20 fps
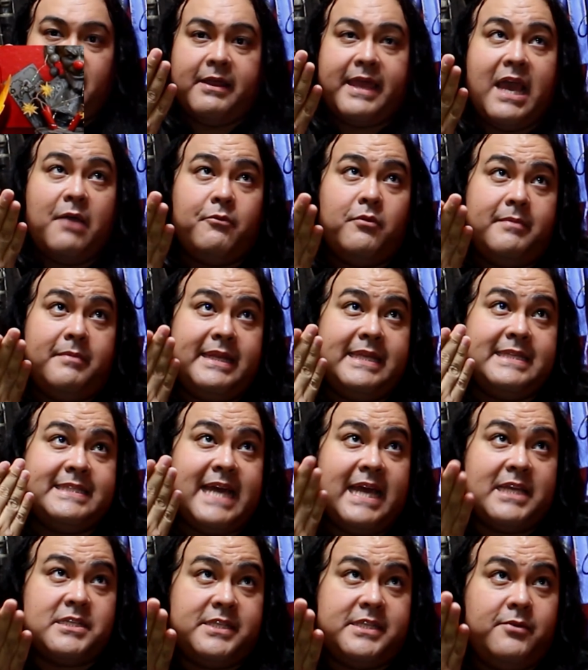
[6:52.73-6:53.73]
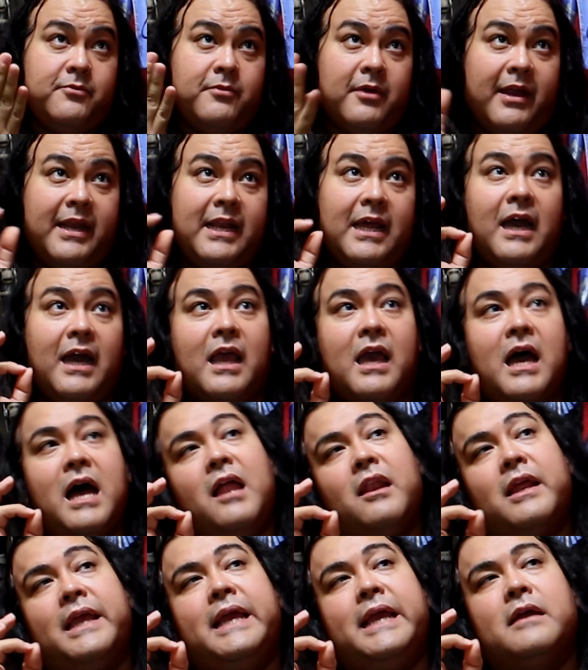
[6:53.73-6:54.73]
Catwoman is actually wearing a
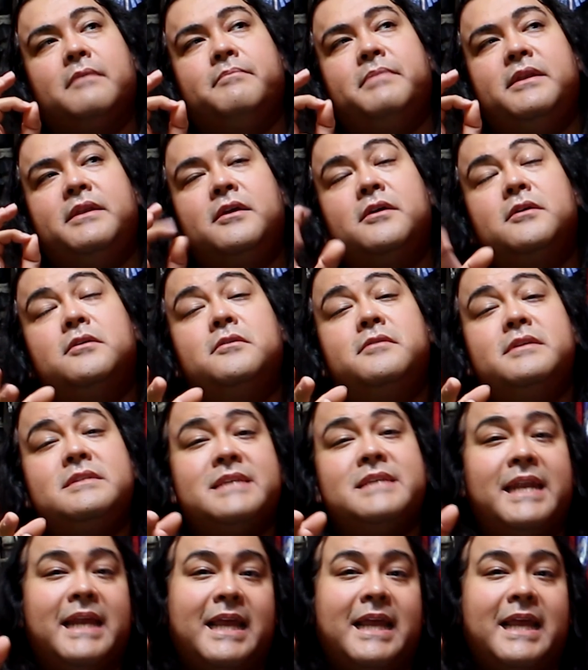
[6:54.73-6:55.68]
collar here, but no, it's not a